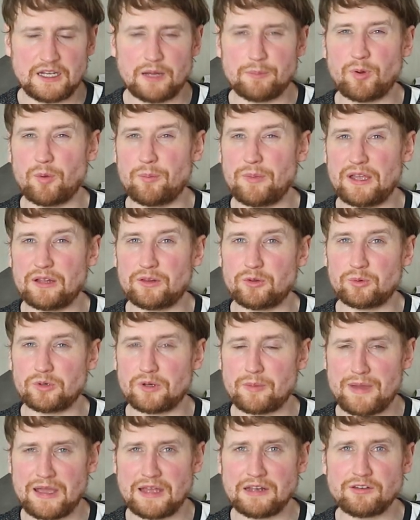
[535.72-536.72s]
pomelo
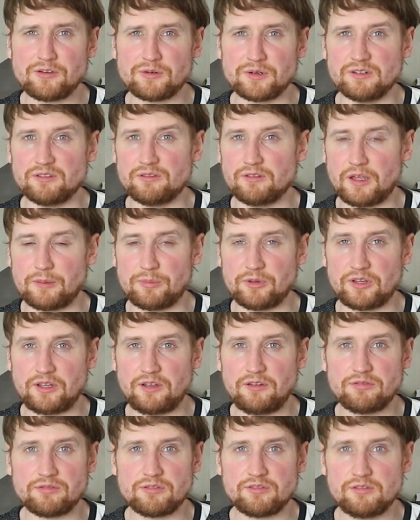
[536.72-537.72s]
and a mandarin, I
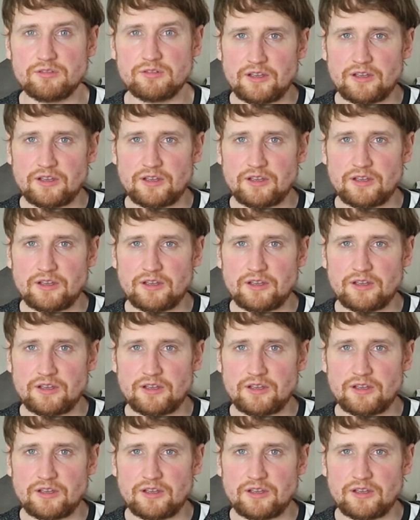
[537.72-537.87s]
believe.